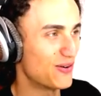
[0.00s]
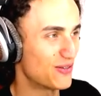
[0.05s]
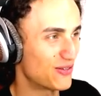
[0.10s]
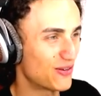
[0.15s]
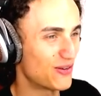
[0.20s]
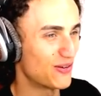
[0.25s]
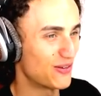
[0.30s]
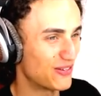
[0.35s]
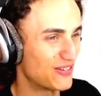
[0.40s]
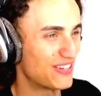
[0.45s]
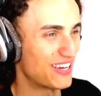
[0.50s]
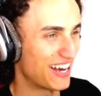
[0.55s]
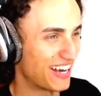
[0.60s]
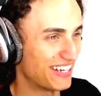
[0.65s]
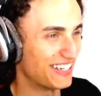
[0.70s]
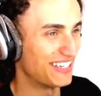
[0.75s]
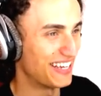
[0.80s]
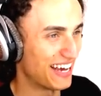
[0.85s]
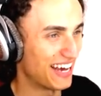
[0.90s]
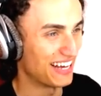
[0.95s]
Uzus.
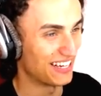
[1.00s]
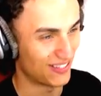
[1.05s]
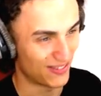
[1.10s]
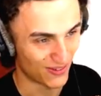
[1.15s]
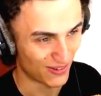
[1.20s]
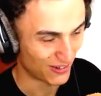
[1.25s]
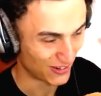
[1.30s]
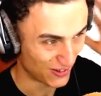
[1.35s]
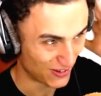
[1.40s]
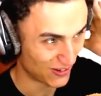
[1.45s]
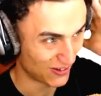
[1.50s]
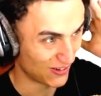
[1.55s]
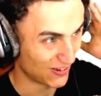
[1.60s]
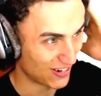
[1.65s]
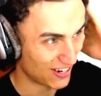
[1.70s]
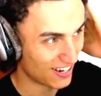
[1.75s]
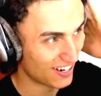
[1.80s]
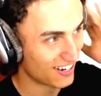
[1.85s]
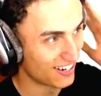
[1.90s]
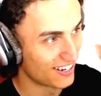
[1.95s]
That's of it for sure.
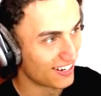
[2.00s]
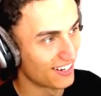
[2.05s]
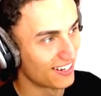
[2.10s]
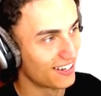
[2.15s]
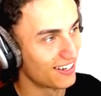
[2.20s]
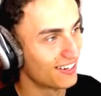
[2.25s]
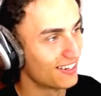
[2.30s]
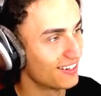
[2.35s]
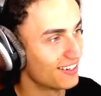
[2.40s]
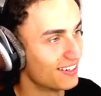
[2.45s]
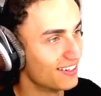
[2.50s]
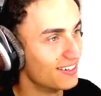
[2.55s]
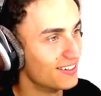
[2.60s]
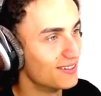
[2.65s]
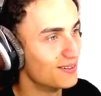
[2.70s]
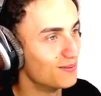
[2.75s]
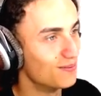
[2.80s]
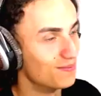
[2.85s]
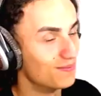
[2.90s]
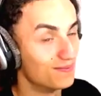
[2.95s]
describe a lot. So, uh,
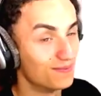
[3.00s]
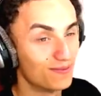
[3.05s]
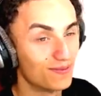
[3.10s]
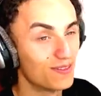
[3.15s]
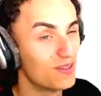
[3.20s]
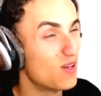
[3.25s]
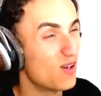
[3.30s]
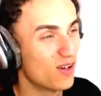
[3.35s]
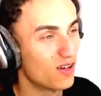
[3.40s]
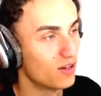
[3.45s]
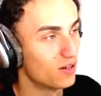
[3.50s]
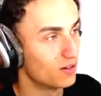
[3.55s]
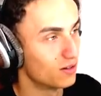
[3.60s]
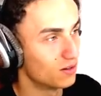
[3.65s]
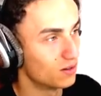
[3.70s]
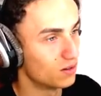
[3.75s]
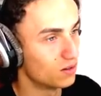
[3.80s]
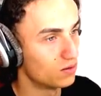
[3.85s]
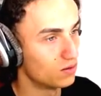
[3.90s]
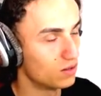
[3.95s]
Josh, okay. Oh,
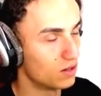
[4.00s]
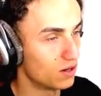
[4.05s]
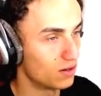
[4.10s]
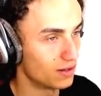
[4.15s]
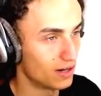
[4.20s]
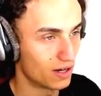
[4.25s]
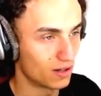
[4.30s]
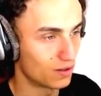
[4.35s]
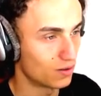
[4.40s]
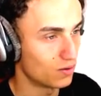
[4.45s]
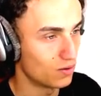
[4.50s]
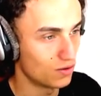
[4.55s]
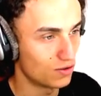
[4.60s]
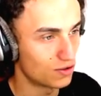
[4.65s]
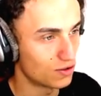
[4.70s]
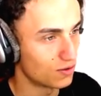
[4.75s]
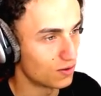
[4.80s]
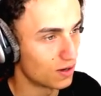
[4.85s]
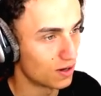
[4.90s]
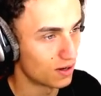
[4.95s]
Josh, oh, no, you're going to have to uh,
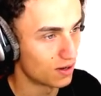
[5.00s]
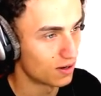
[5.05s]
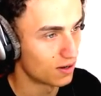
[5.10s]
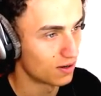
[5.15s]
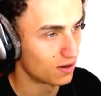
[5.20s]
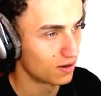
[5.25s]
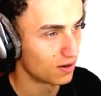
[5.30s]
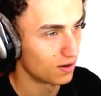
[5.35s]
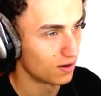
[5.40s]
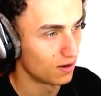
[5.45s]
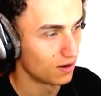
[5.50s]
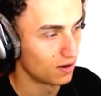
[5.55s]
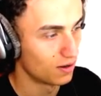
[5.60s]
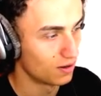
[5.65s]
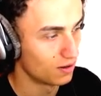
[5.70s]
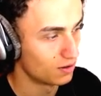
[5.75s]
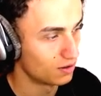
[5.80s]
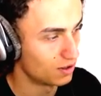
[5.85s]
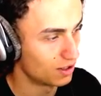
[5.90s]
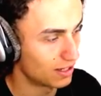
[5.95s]
tell me what's this all, what's this
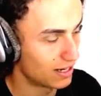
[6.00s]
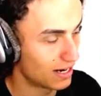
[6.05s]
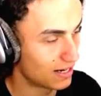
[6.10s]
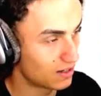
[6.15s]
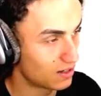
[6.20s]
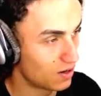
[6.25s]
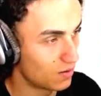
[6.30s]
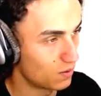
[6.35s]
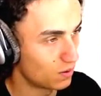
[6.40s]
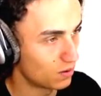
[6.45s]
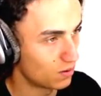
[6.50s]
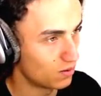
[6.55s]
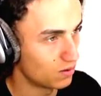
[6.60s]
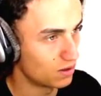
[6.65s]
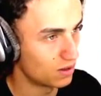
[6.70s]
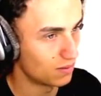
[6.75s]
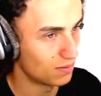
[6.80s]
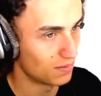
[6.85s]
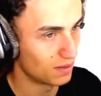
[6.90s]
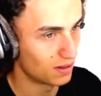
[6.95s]
all you about. You guys know what Uzi, Uzi
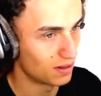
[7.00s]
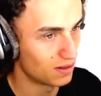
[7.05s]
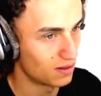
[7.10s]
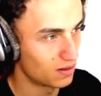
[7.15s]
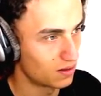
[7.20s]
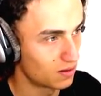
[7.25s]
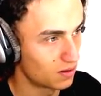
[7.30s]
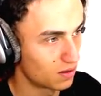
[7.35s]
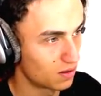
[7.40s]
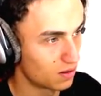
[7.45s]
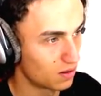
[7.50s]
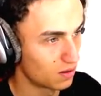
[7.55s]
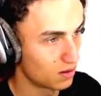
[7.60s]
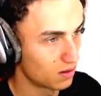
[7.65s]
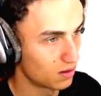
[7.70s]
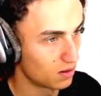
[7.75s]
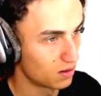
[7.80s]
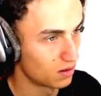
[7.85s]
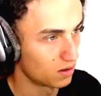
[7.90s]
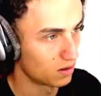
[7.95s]
means?
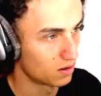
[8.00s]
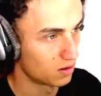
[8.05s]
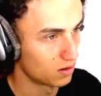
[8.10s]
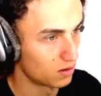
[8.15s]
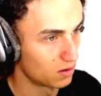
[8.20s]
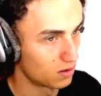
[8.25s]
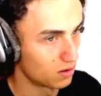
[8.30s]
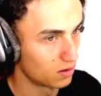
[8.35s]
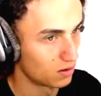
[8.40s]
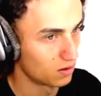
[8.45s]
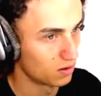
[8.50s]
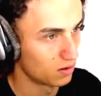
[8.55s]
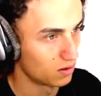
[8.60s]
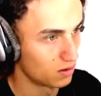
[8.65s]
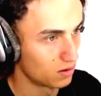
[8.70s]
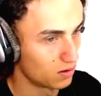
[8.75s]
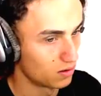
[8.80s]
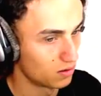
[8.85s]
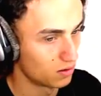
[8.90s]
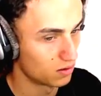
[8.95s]
It said Uzu,
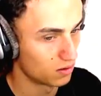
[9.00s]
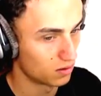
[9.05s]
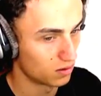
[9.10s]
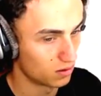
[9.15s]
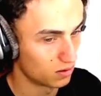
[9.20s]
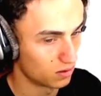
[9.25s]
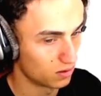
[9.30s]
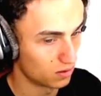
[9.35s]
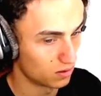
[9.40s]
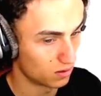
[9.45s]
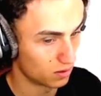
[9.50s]
Josh, not Uzi.